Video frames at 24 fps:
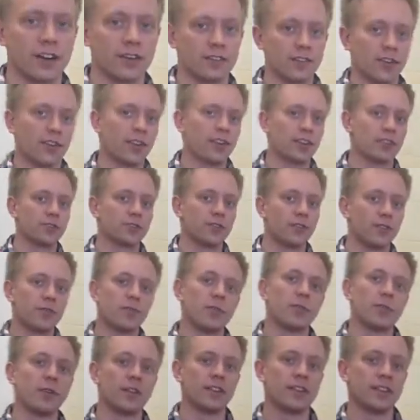guitar, so if
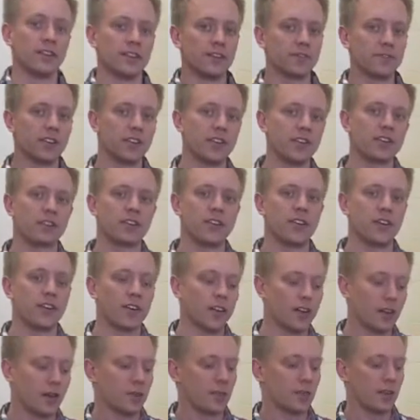you were to lift the guitar
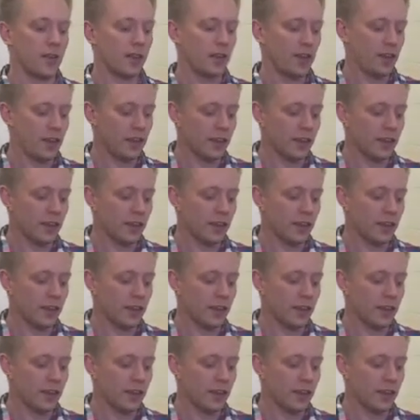up,